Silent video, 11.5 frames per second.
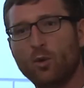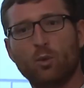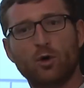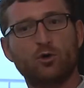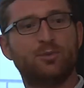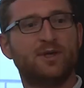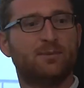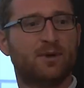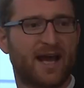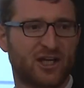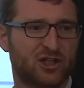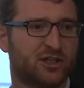what do people
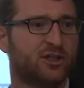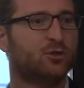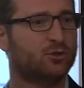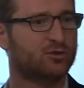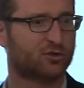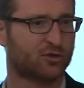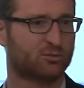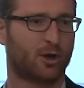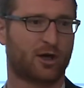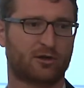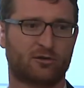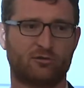actually use those
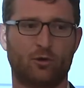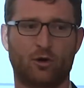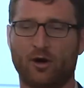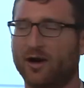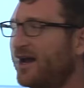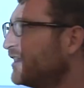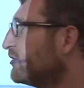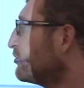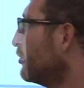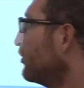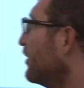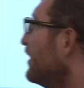markets for. And
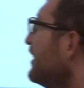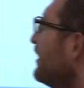so